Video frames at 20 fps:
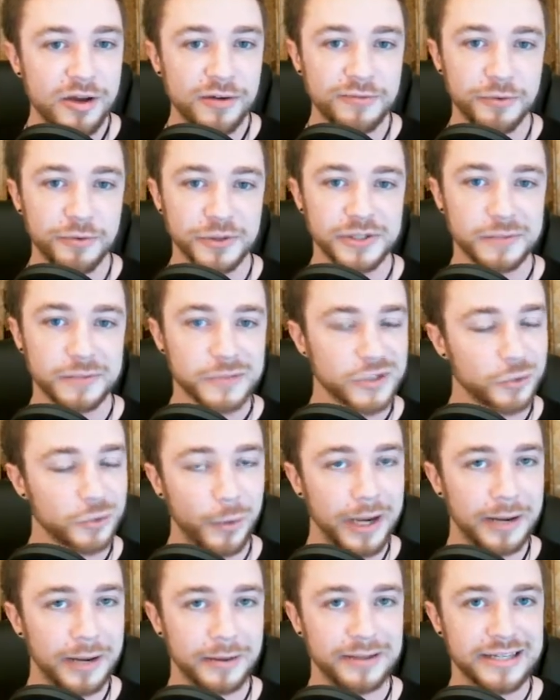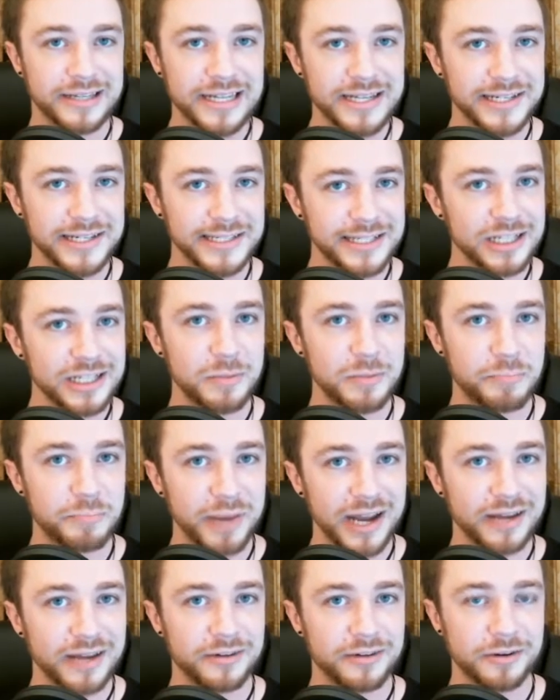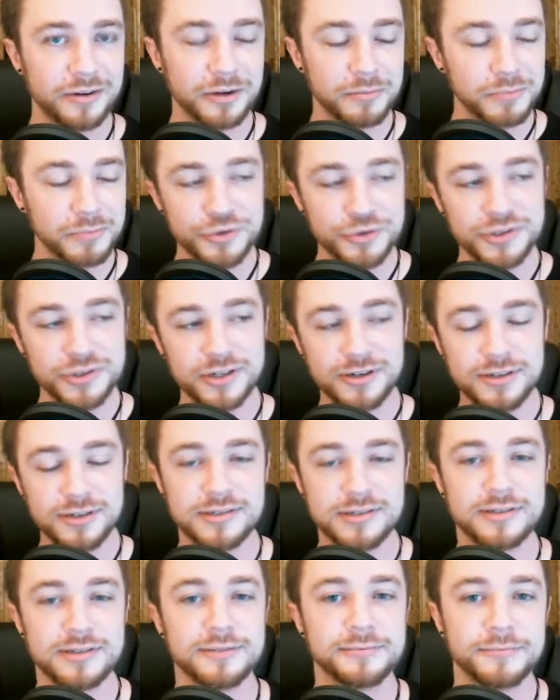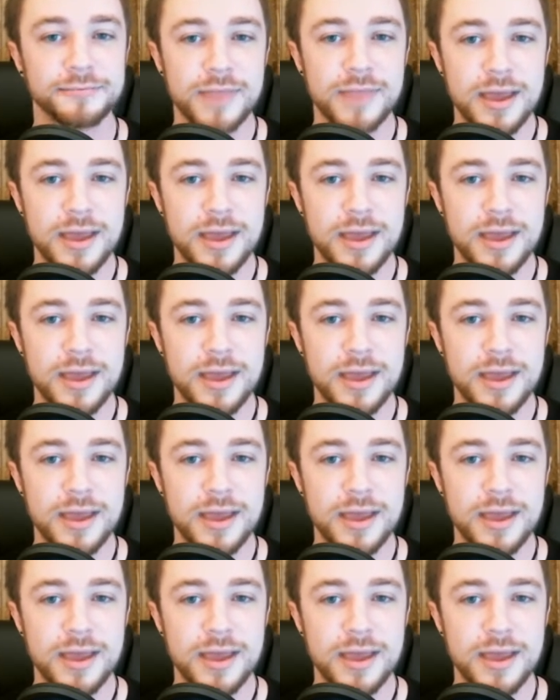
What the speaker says: for some sweet D&D banter and musings.